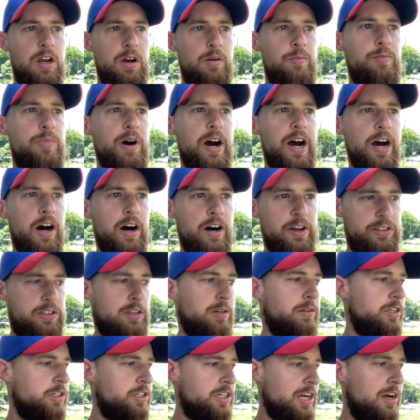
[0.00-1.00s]
but
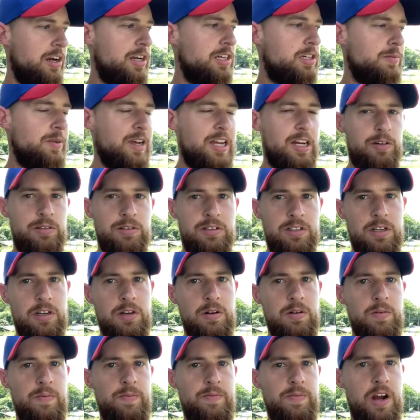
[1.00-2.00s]
also the cherry tomatoes
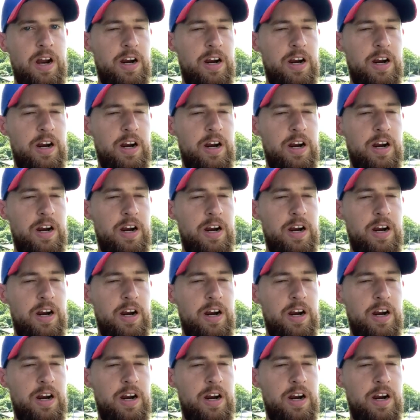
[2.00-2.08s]
too.